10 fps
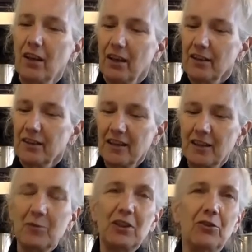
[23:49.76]

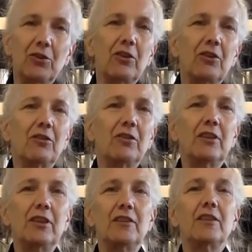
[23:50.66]
Sesame oil
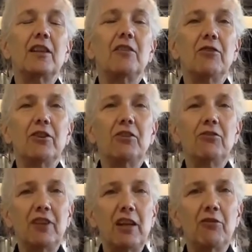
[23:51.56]
is a very
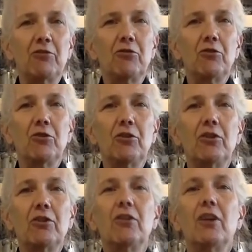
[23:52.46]
flavorful
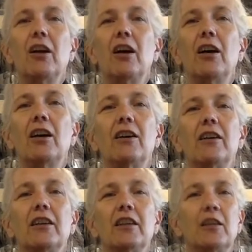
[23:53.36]
oil.
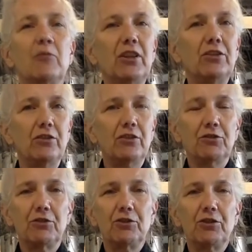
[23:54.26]
It can be used
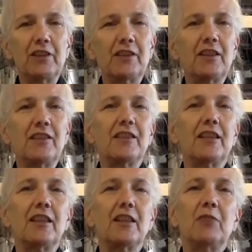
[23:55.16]
for dressings. It
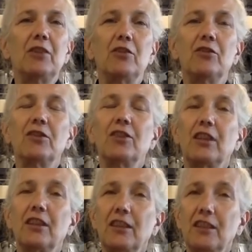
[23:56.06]
can be used
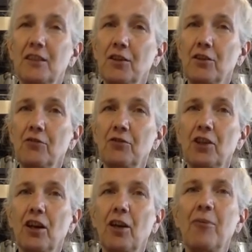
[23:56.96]
on the
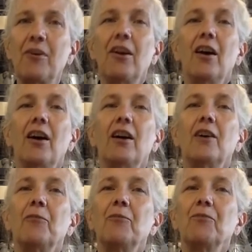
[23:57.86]
stovetop.
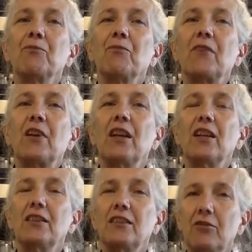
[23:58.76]

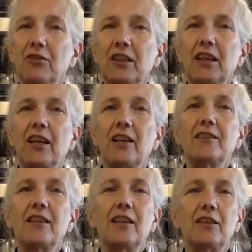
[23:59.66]
It definitely has
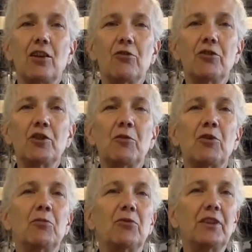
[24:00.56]
a lower
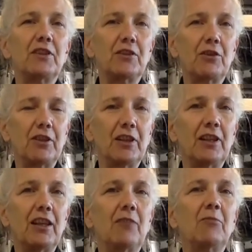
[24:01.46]
smoke point, so it
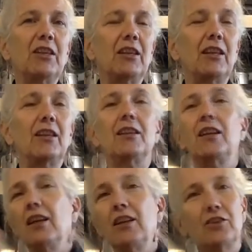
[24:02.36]
can begin
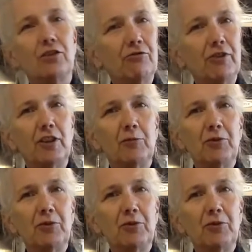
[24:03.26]
to fill up